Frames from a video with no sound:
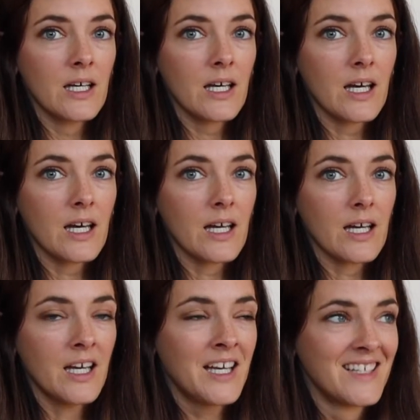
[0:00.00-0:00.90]

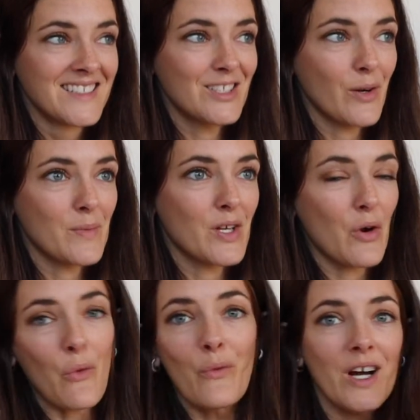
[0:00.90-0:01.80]
Uh, so I'm
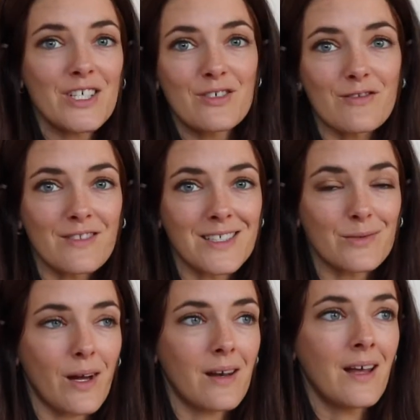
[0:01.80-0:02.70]
going to rush through
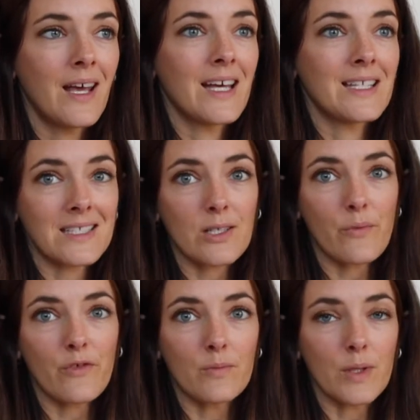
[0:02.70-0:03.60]
this one and
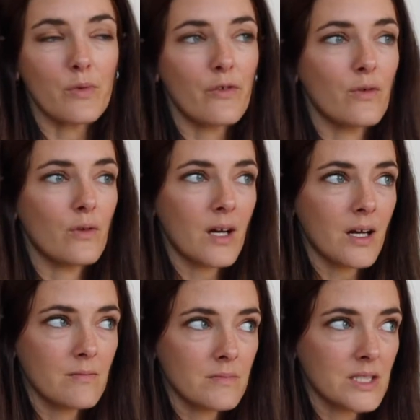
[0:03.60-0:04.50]
stop filming before
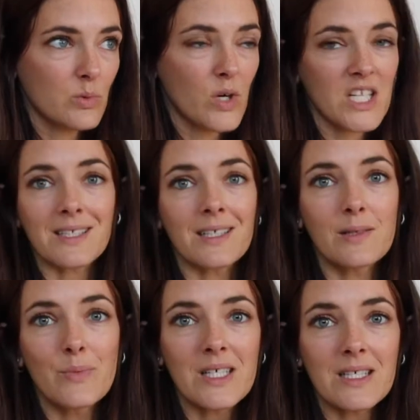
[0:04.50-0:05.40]
I'm
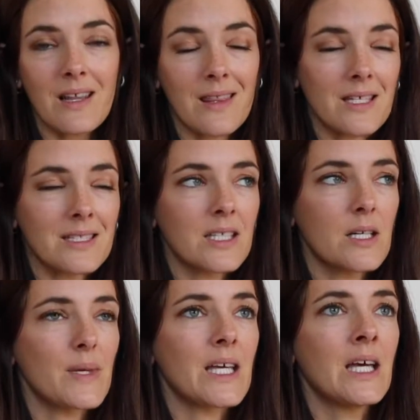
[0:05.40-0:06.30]
sweating because I think it's going
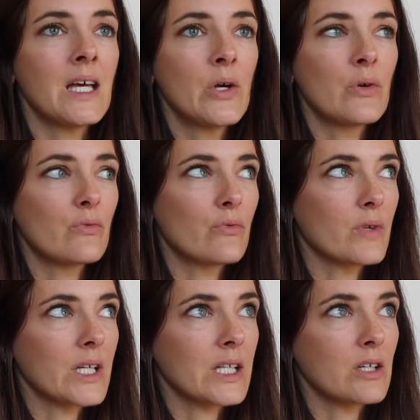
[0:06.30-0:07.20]
to be
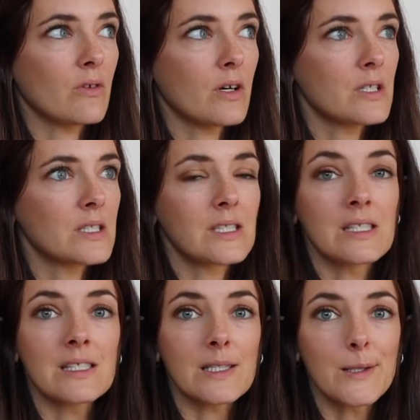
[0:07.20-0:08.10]
really gross
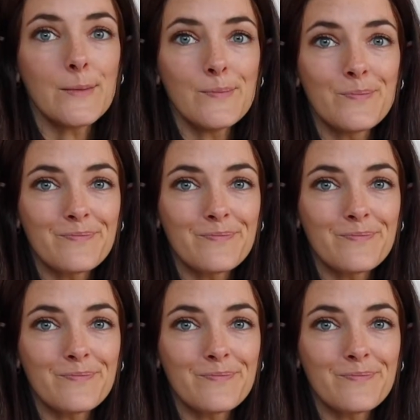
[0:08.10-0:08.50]
soon.